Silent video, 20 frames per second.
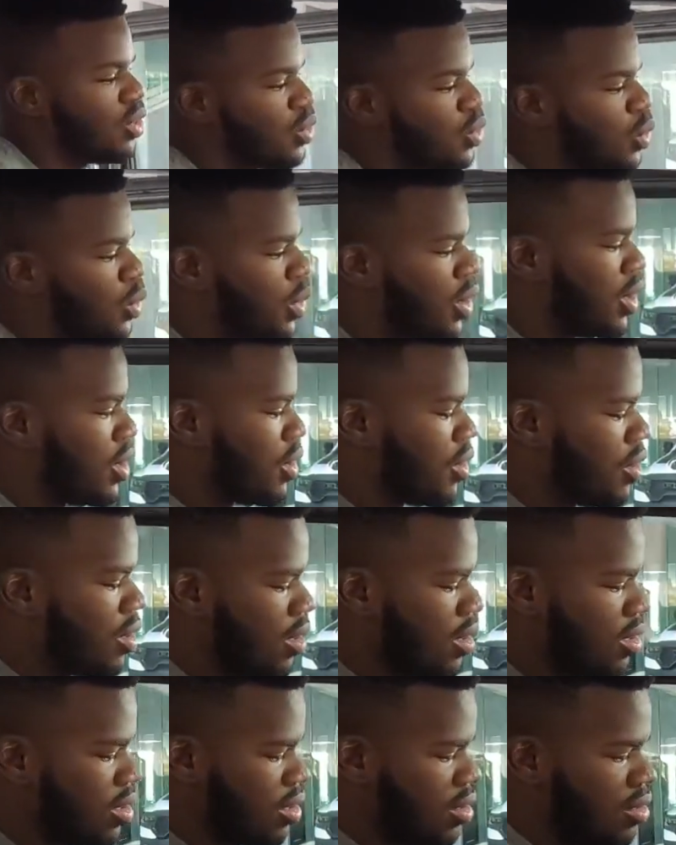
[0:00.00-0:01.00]
the door here.
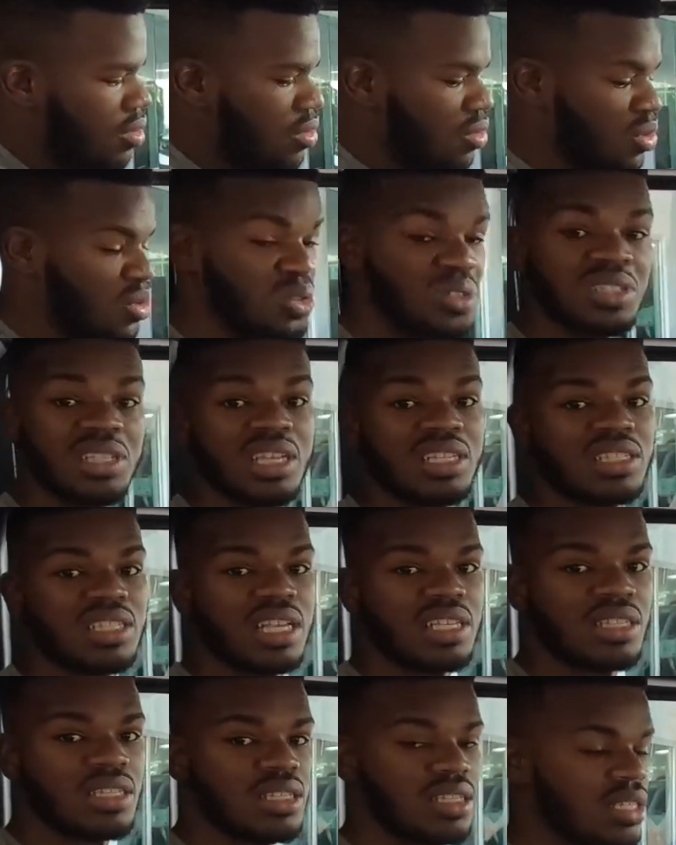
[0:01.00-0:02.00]
The door sounds
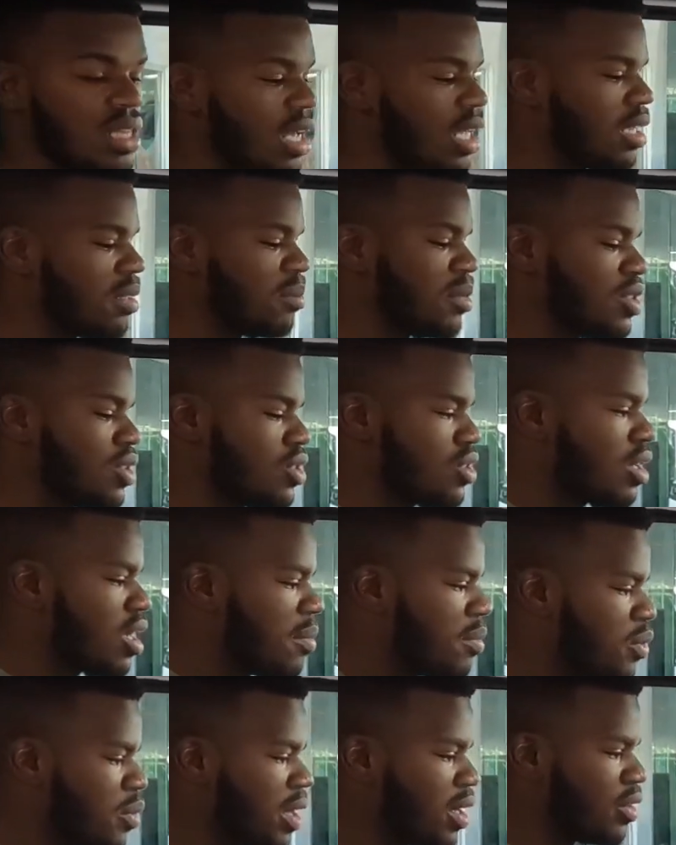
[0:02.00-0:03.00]
nice and solid, but to start
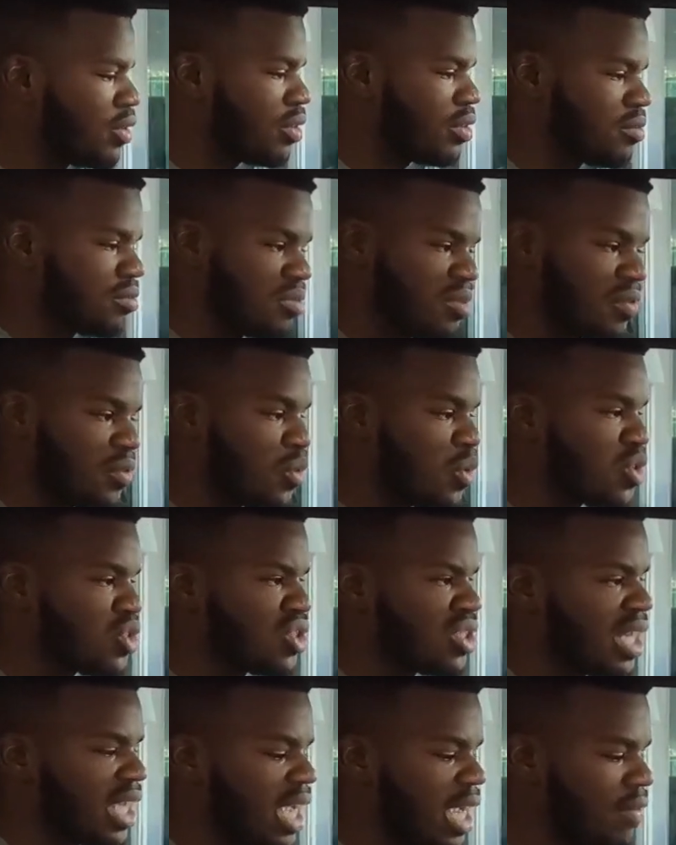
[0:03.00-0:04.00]
up the Wrangler, of course,
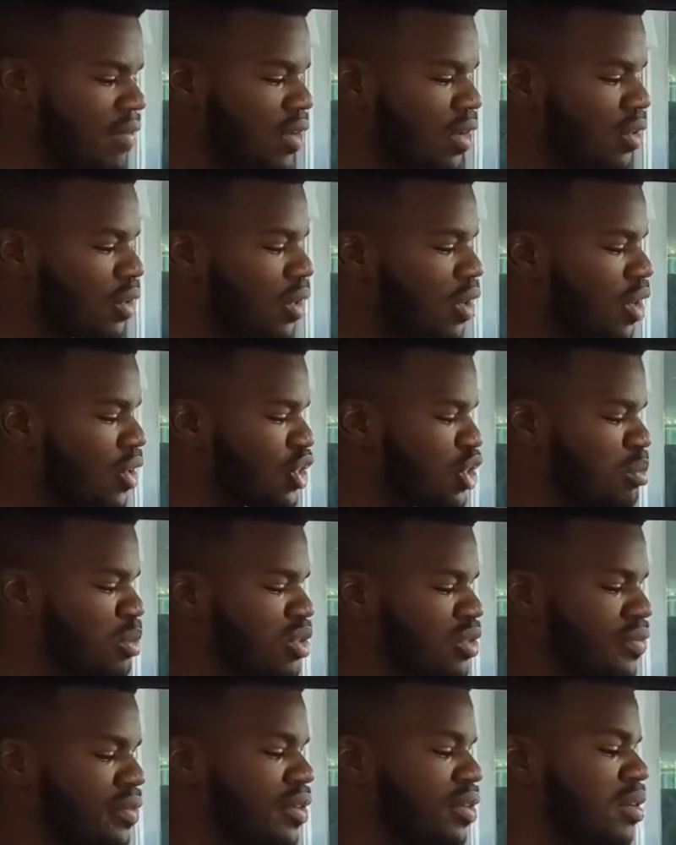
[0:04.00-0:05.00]
just like every other car, just
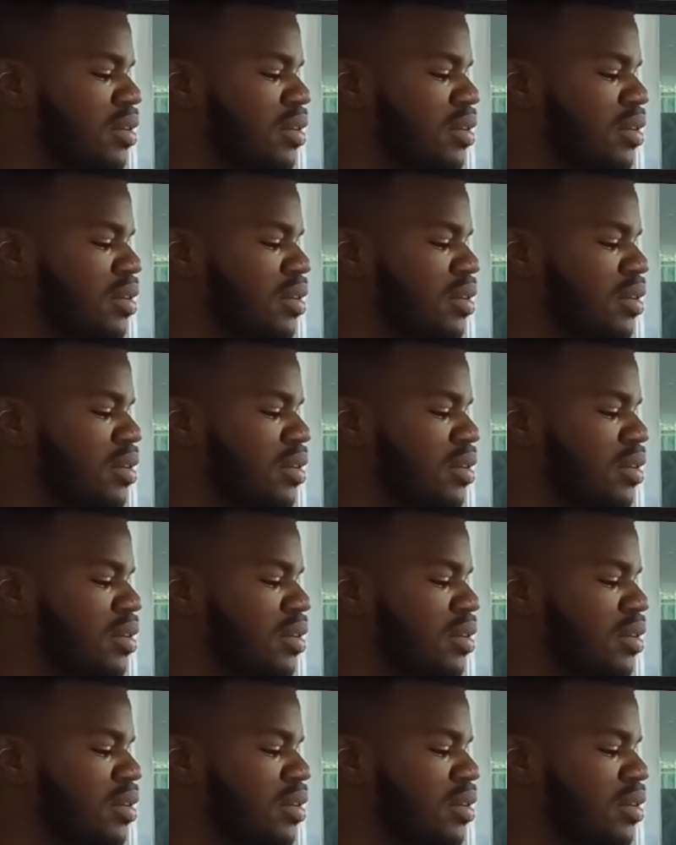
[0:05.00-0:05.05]
put your foot